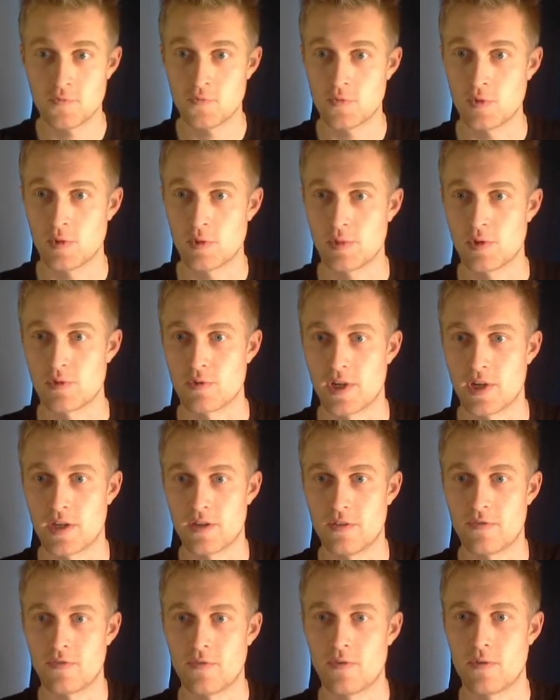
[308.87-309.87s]
be ready
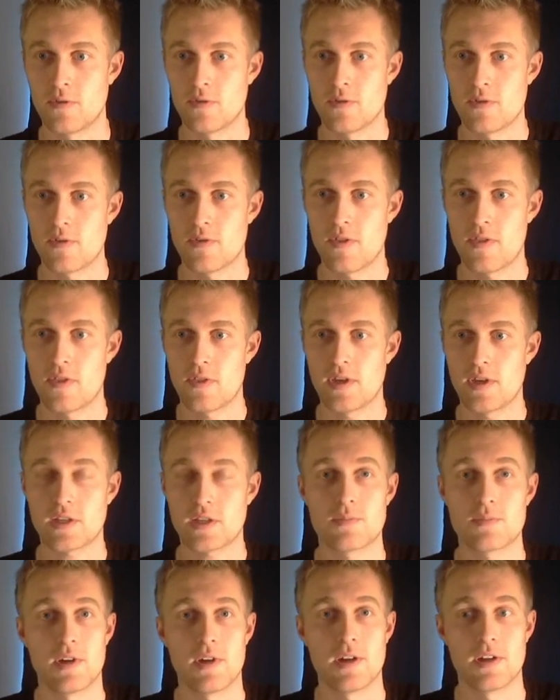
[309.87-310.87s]
for the
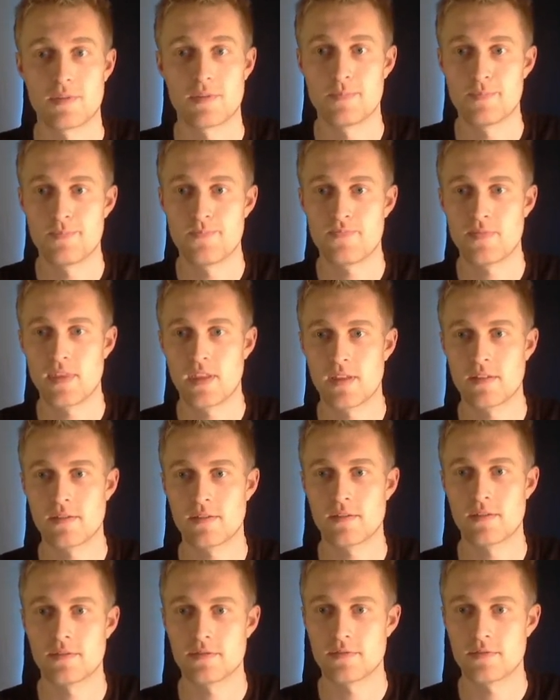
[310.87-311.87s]
next part.
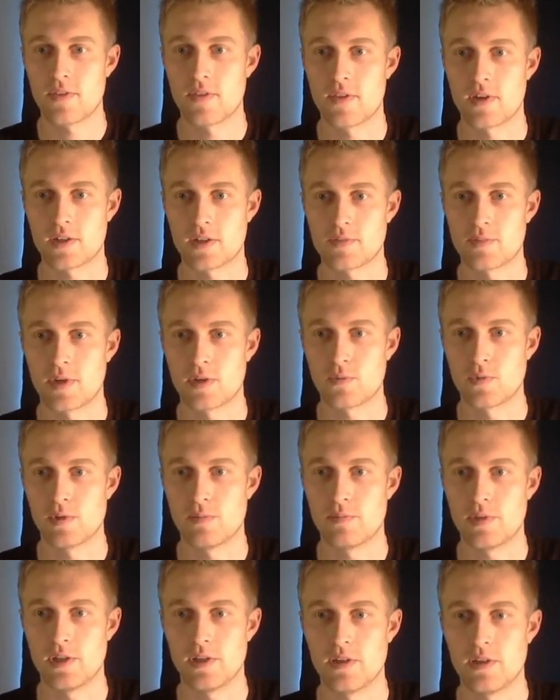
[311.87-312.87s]
The next part will
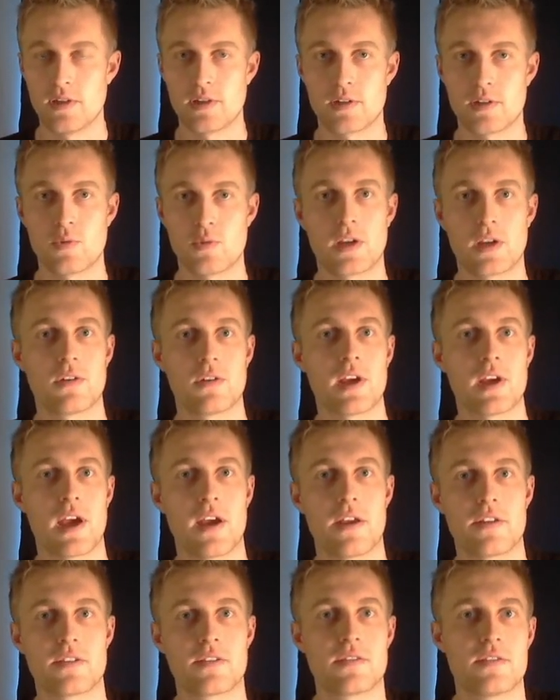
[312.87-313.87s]
be a quick look
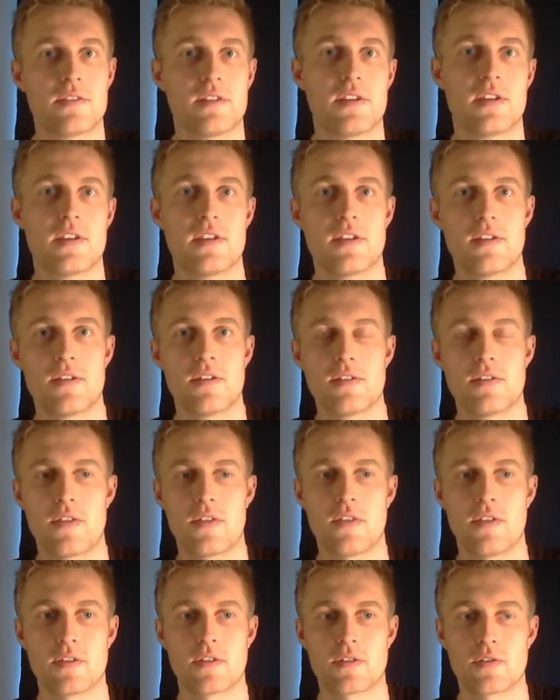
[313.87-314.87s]
at
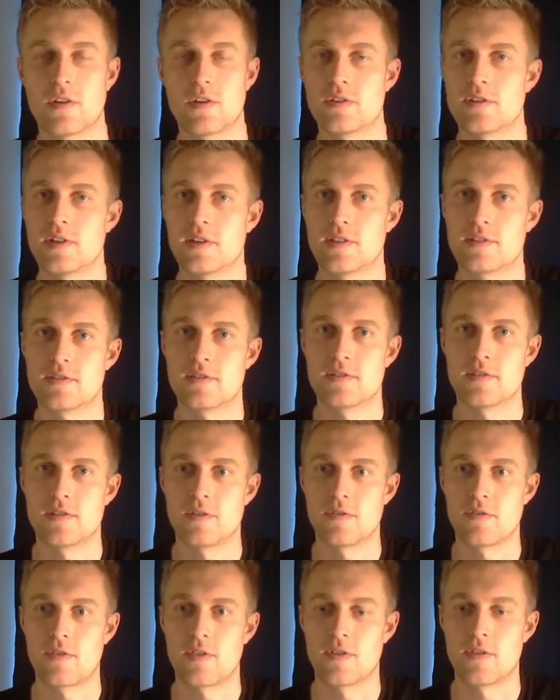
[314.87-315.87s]
the contents
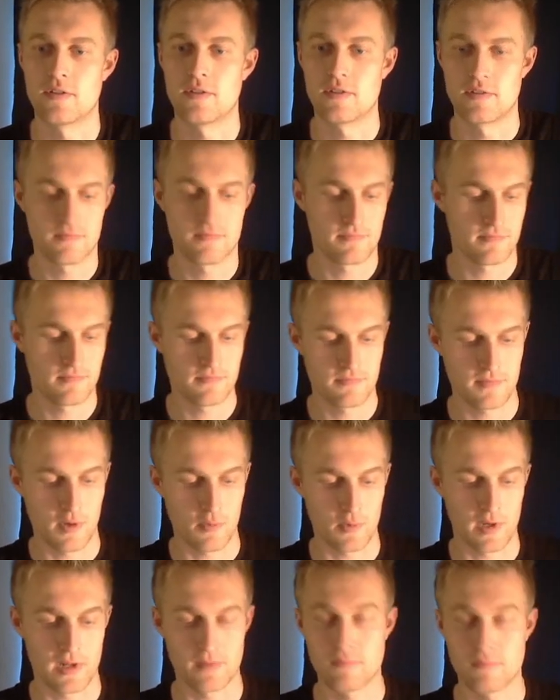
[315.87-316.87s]
of the
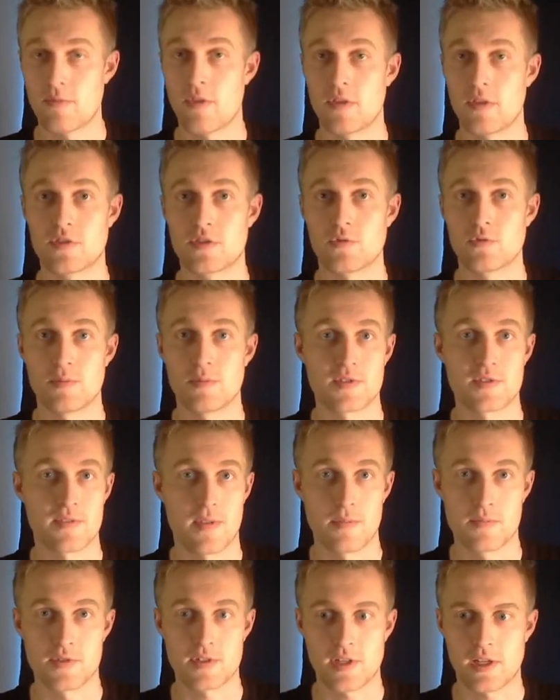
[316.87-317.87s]
scripts
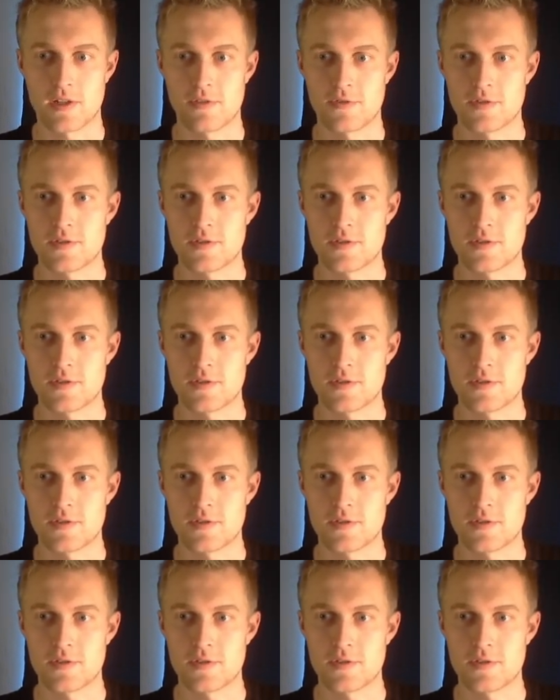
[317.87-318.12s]
themselves,